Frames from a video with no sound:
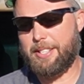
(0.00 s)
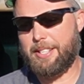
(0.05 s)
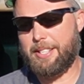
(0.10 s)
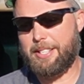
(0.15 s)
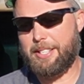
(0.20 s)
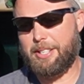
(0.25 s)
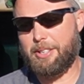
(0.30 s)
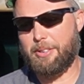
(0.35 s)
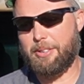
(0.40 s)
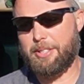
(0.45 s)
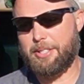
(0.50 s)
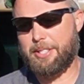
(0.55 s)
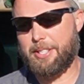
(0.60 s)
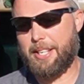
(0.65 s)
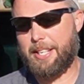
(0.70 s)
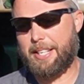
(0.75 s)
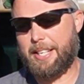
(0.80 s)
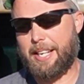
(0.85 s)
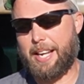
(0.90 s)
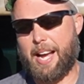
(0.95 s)
you know, it's
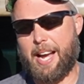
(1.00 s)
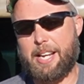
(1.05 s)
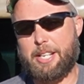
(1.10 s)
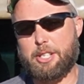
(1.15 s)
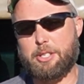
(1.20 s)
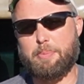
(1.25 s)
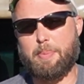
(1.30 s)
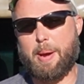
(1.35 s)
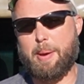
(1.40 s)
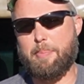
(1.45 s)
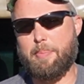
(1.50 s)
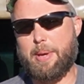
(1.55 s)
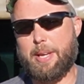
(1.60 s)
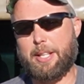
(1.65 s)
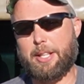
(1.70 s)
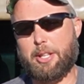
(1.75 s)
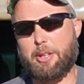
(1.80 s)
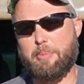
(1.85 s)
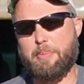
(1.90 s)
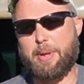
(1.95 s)
like I just might be
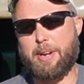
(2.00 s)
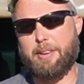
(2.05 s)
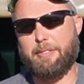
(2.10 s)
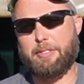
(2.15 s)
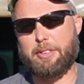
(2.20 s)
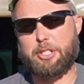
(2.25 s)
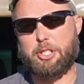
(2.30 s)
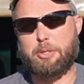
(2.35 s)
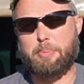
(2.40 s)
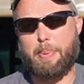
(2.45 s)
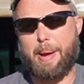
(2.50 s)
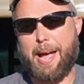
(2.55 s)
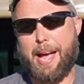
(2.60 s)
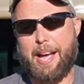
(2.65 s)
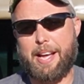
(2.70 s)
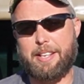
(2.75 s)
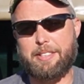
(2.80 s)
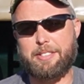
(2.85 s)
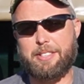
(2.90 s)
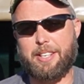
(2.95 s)
a little bit of a
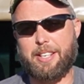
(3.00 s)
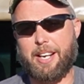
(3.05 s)
spaz,